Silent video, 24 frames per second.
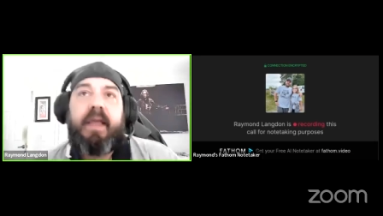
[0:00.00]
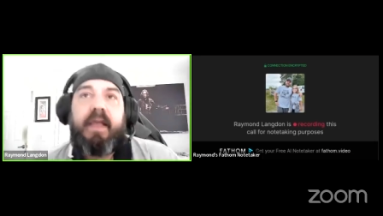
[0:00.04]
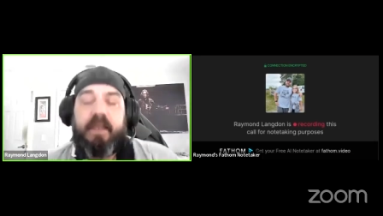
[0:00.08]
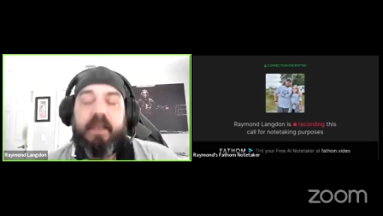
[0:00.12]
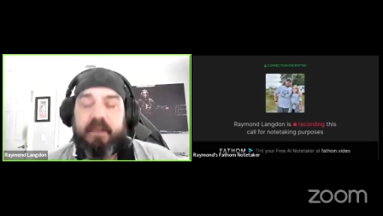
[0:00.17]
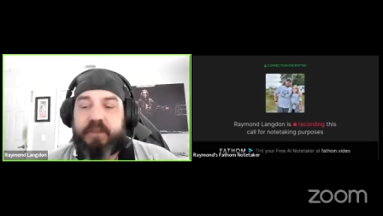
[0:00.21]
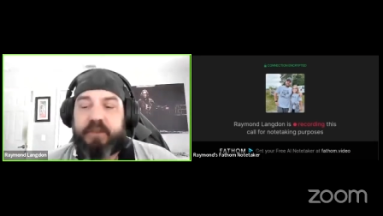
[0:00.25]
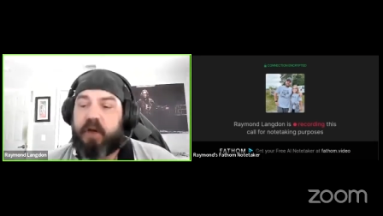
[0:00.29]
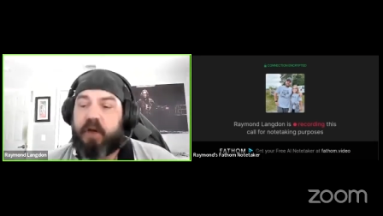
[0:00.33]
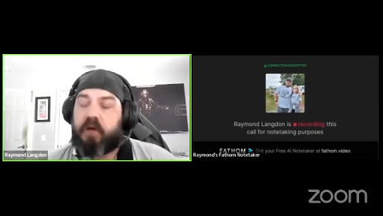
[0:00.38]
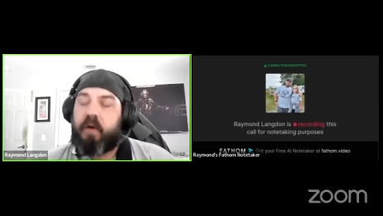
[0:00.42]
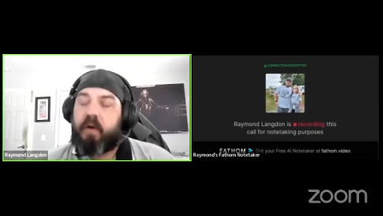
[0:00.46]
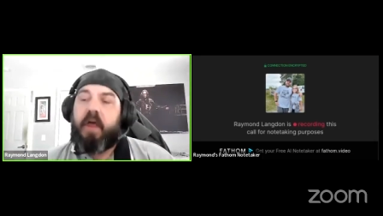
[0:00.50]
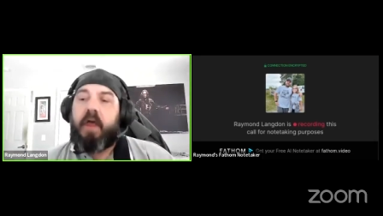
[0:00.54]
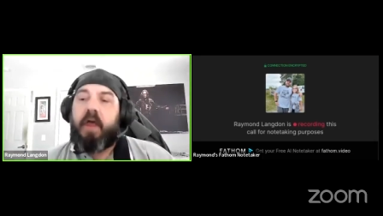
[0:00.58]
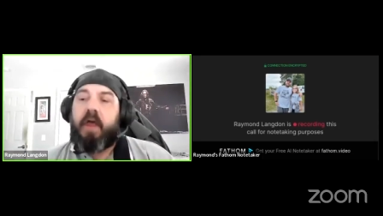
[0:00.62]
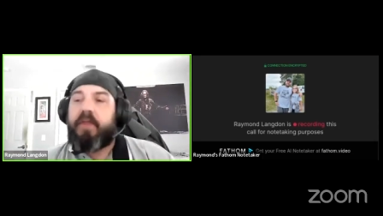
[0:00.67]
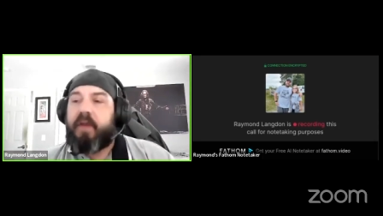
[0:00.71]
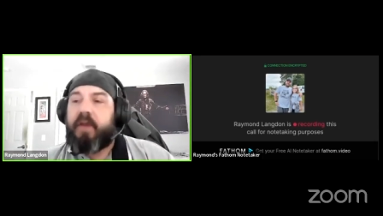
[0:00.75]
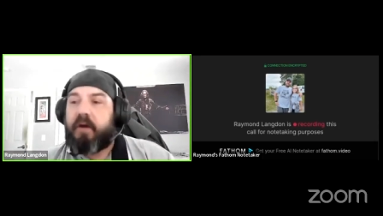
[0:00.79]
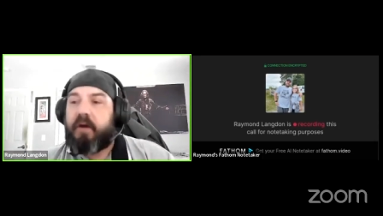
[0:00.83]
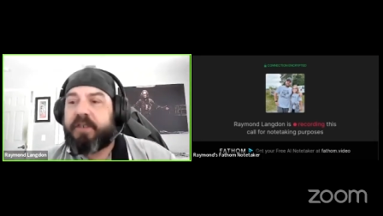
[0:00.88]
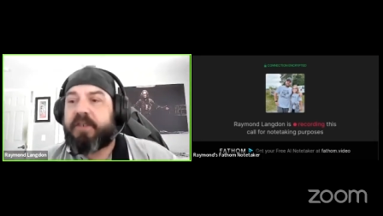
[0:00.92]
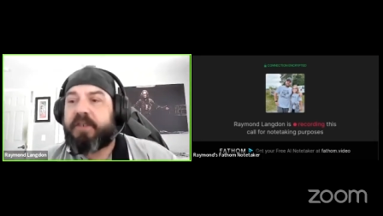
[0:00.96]
So
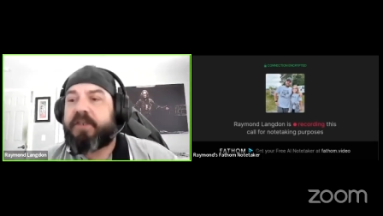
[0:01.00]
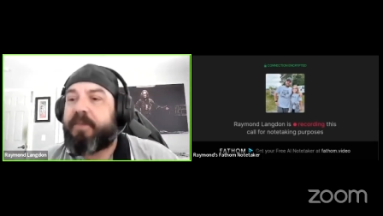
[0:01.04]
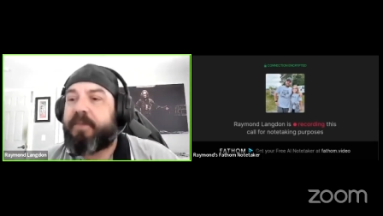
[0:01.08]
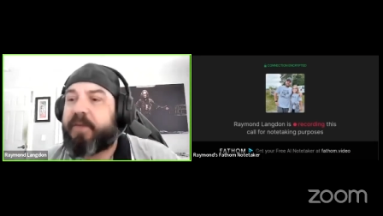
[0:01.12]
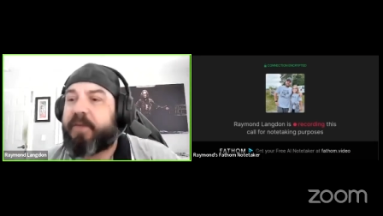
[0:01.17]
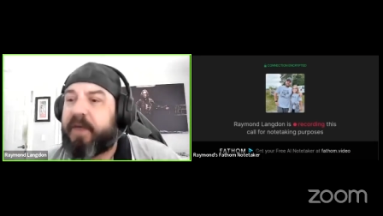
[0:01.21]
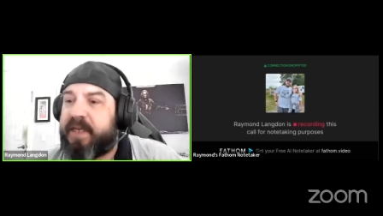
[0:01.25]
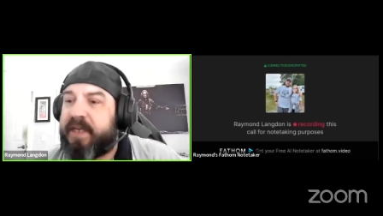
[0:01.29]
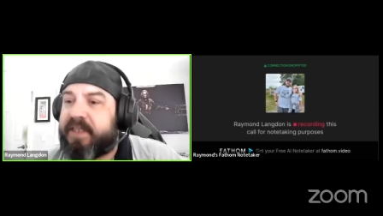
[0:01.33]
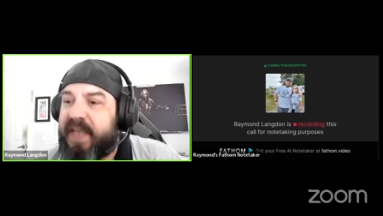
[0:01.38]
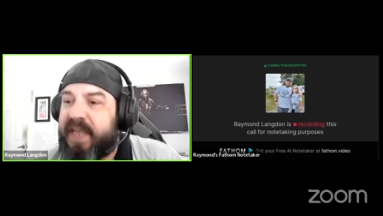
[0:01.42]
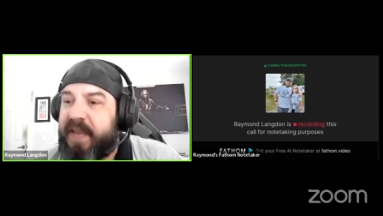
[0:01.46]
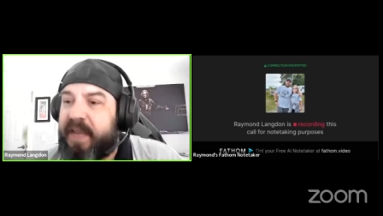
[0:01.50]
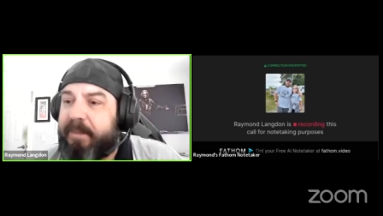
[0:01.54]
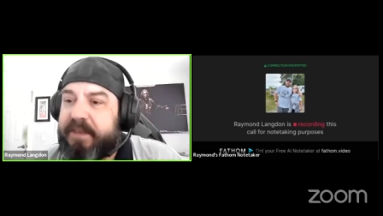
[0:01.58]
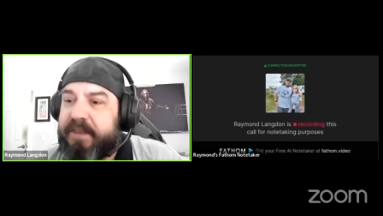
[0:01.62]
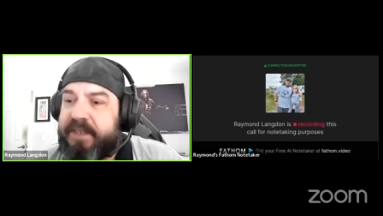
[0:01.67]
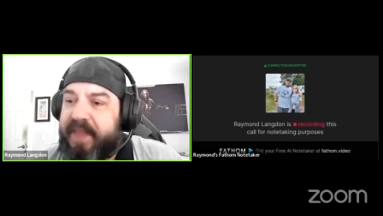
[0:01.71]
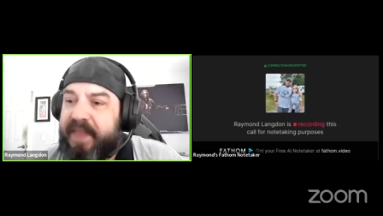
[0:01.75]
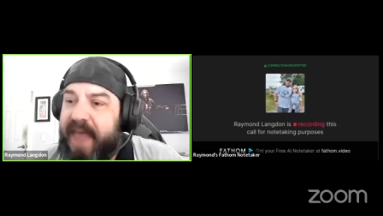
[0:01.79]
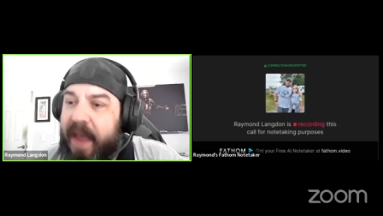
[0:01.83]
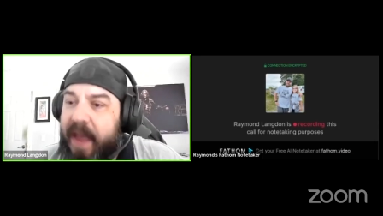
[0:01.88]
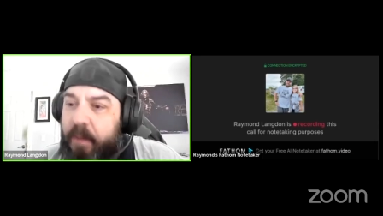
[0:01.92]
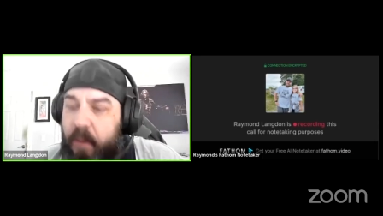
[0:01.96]
those are some good examples
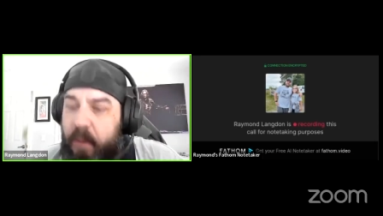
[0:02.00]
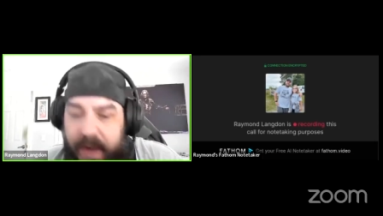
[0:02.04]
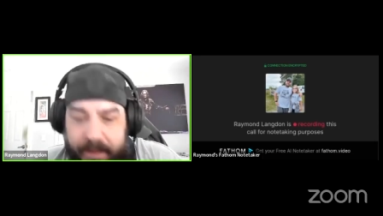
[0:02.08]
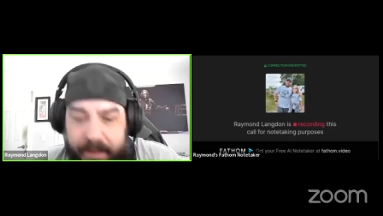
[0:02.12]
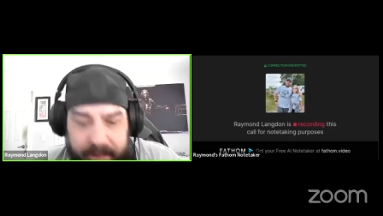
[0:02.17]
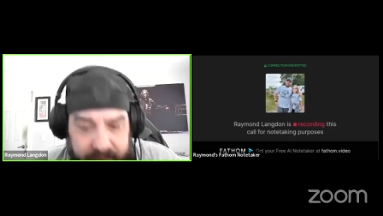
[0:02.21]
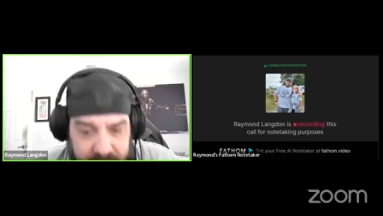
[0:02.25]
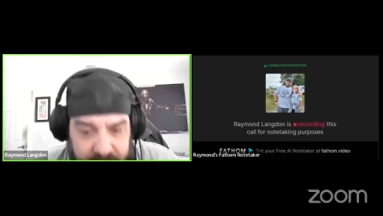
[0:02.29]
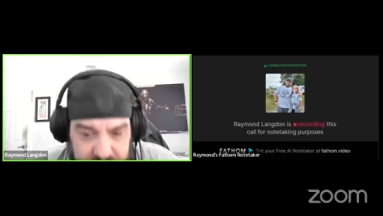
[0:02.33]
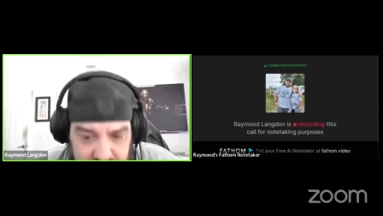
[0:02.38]
of that. What I'm going to